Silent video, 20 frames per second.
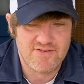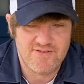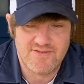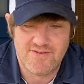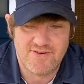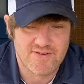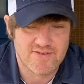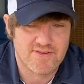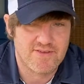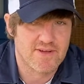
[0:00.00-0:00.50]

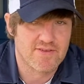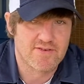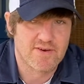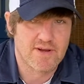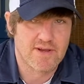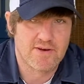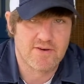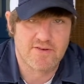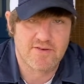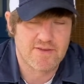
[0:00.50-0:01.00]
just doesn't
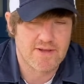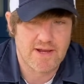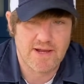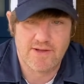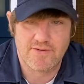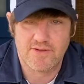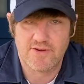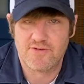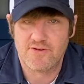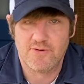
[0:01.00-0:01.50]

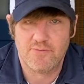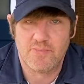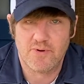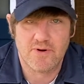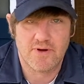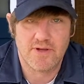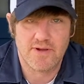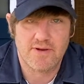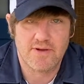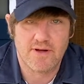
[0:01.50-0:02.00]
understand that you
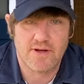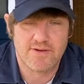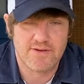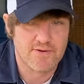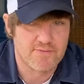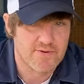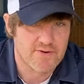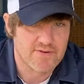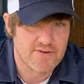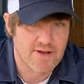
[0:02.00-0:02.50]
put a
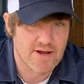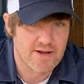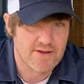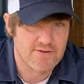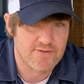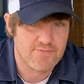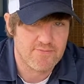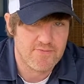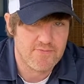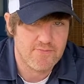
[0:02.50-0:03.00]
different
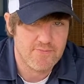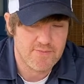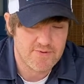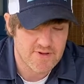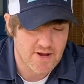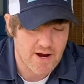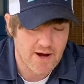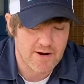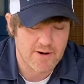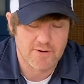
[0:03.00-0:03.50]
size
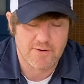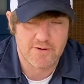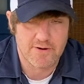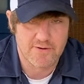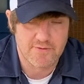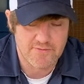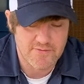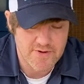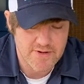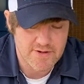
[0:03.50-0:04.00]
tire on
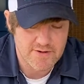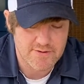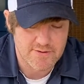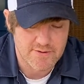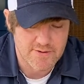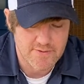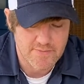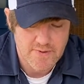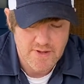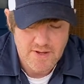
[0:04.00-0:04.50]
your
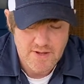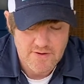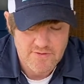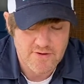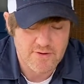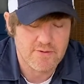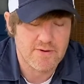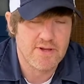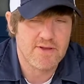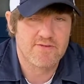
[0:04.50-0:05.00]
vehicle.
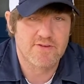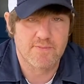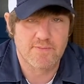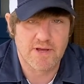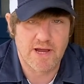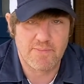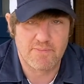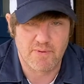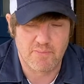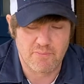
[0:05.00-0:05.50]
So you need some
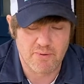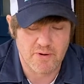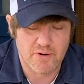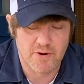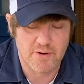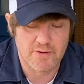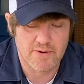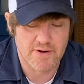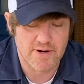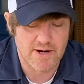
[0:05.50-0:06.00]
type of
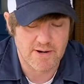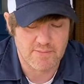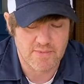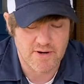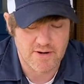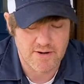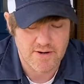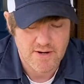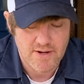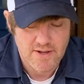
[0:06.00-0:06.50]

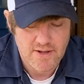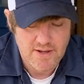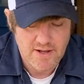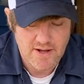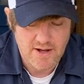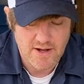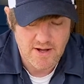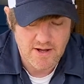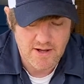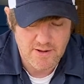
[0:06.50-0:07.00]
programmer.
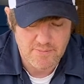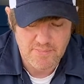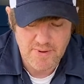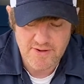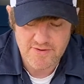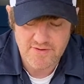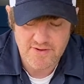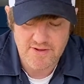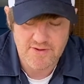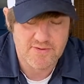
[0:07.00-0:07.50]

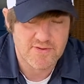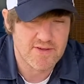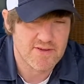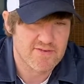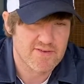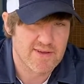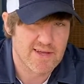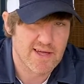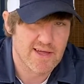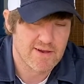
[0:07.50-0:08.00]
Basically,
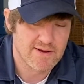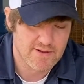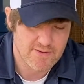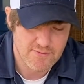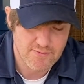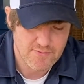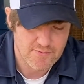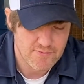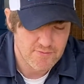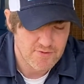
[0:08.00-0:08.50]
this
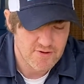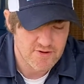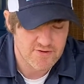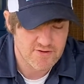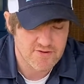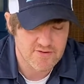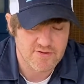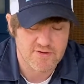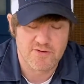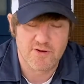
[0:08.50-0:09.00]

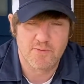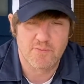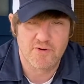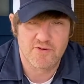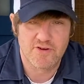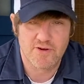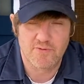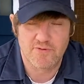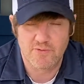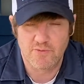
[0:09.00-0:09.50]
is the Super
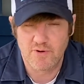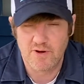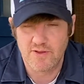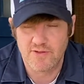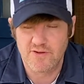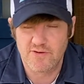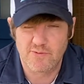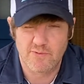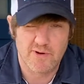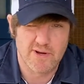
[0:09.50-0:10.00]
Chips one.
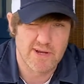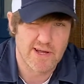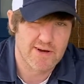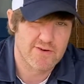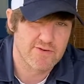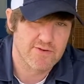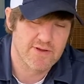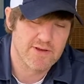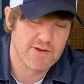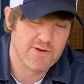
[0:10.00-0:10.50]
This one
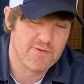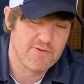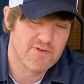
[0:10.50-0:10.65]
actually